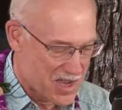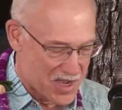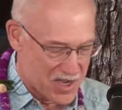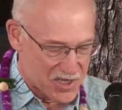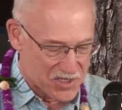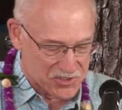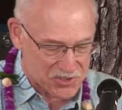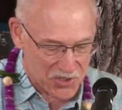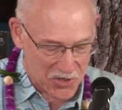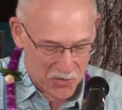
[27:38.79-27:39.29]

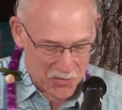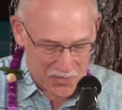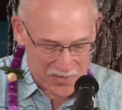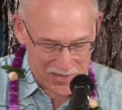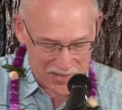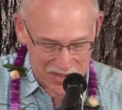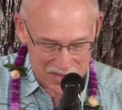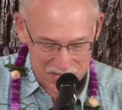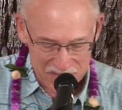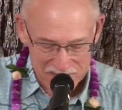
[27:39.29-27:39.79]
So
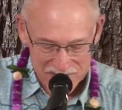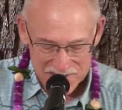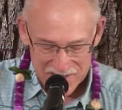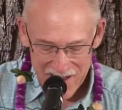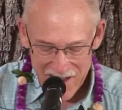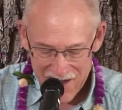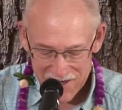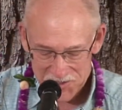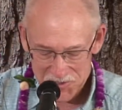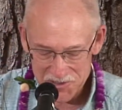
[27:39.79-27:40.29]
this
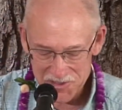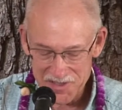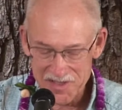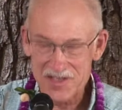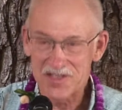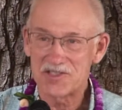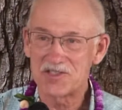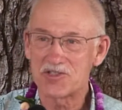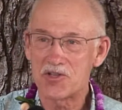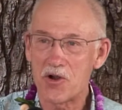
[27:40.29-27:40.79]
actually
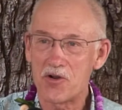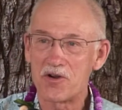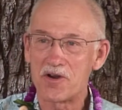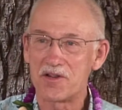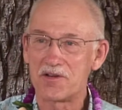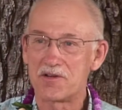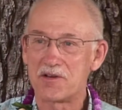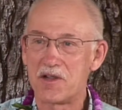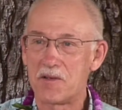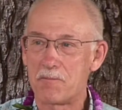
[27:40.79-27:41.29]

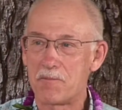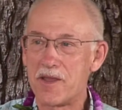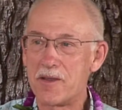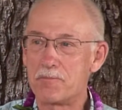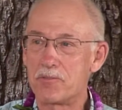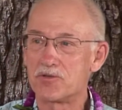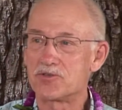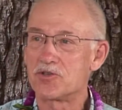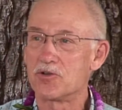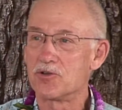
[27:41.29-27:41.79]
started
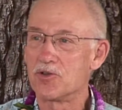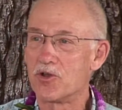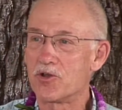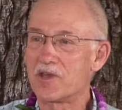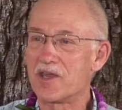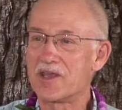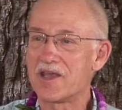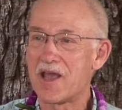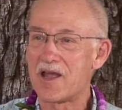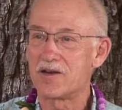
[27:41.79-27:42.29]
people to
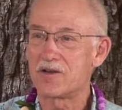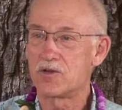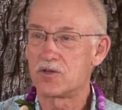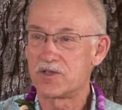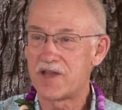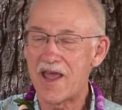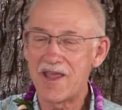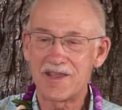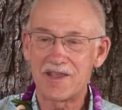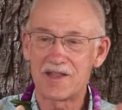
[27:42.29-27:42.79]
looking at
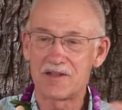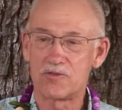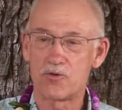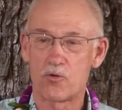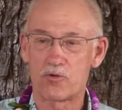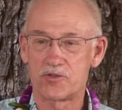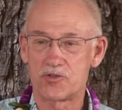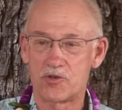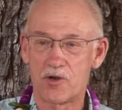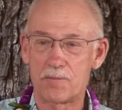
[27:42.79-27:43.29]
taking
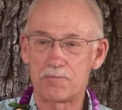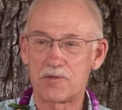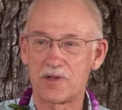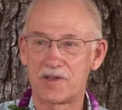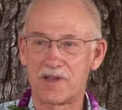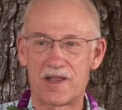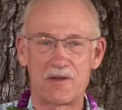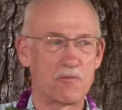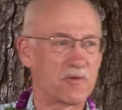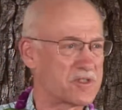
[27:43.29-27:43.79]

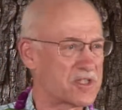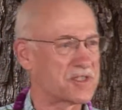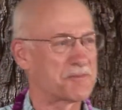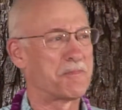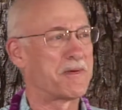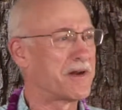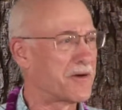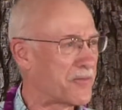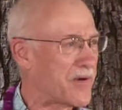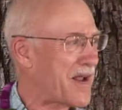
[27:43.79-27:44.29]
Nortriptyline, which has
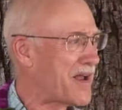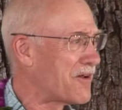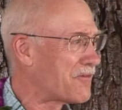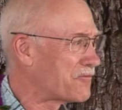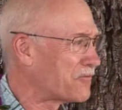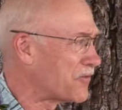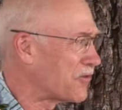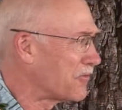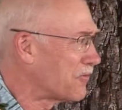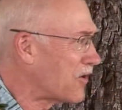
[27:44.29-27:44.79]
been around
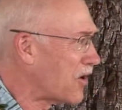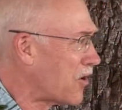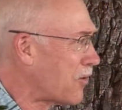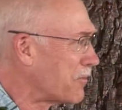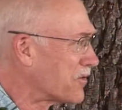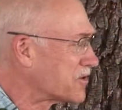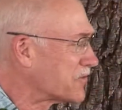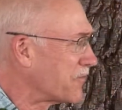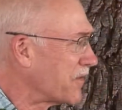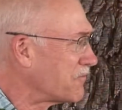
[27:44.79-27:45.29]
for
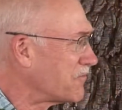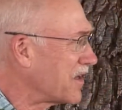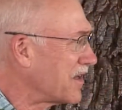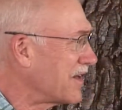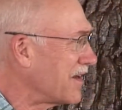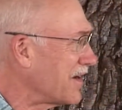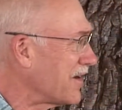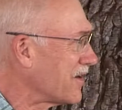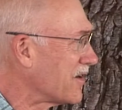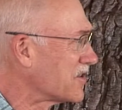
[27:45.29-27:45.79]
almost 50
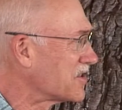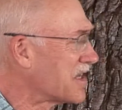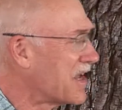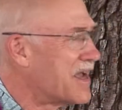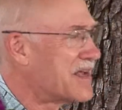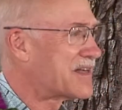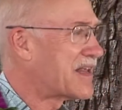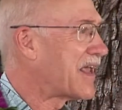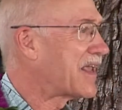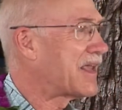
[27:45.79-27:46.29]
years,
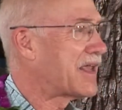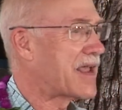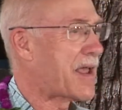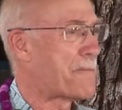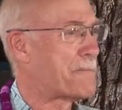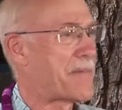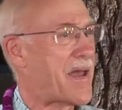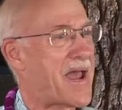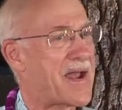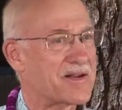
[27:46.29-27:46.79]
taking it
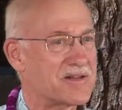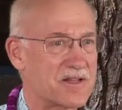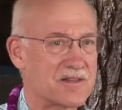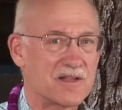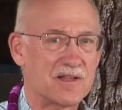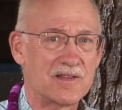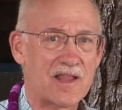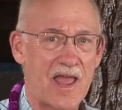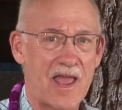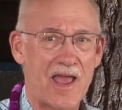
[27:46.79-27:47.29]
back to the
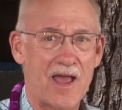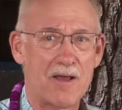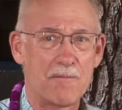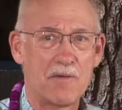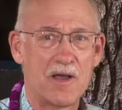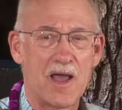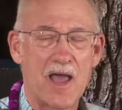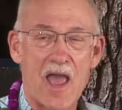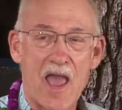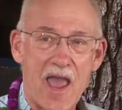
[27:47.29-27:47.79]
lab
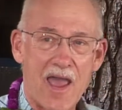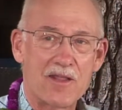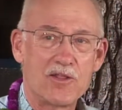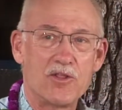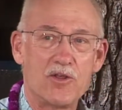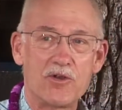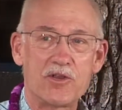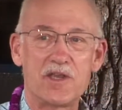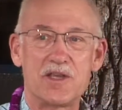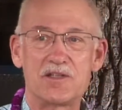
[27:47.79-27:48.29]
and
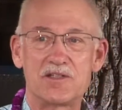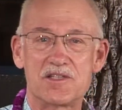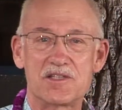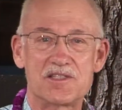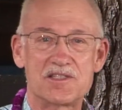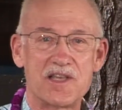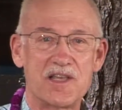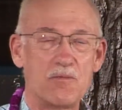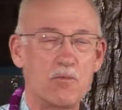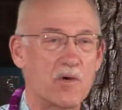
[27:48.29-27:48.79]
looking to
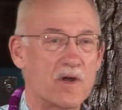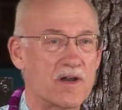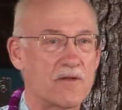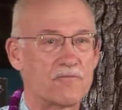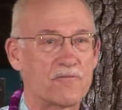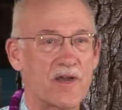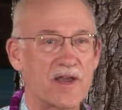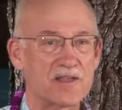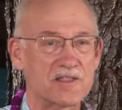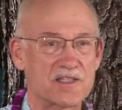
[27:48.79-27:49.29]
see what
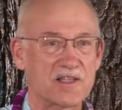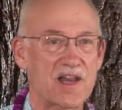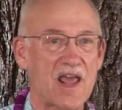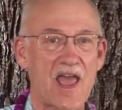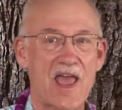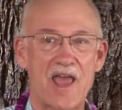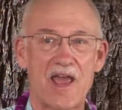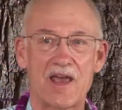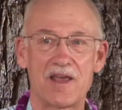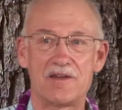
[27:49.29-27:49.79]
effects it
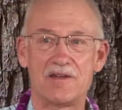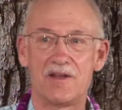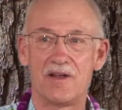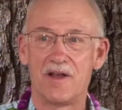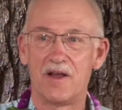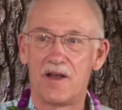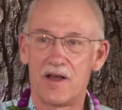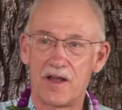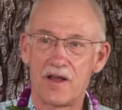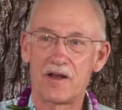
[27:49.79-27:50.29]
had
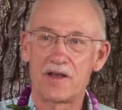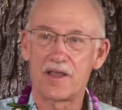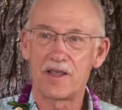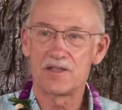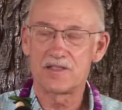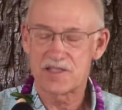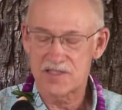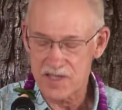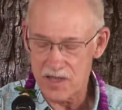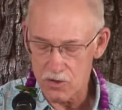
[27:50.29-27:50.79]
in
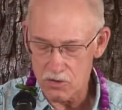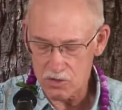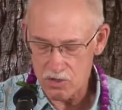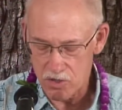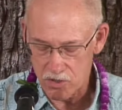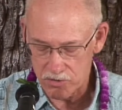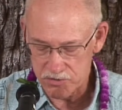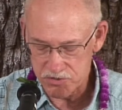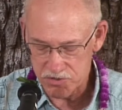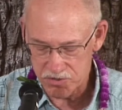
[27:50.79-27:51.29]
cell
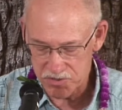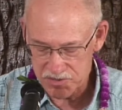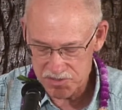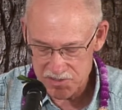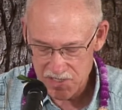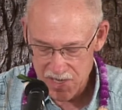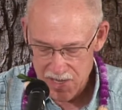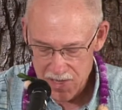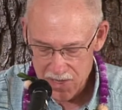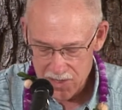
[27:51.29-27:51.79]
cultures
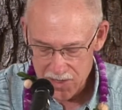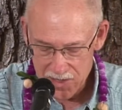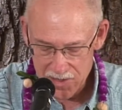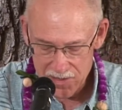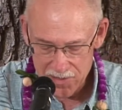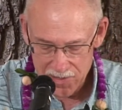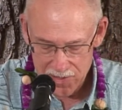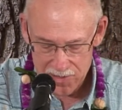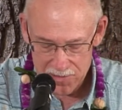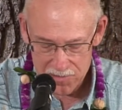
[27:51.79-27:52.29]

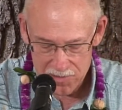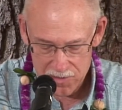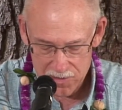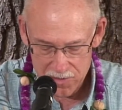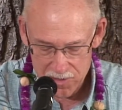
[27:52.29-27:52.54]
in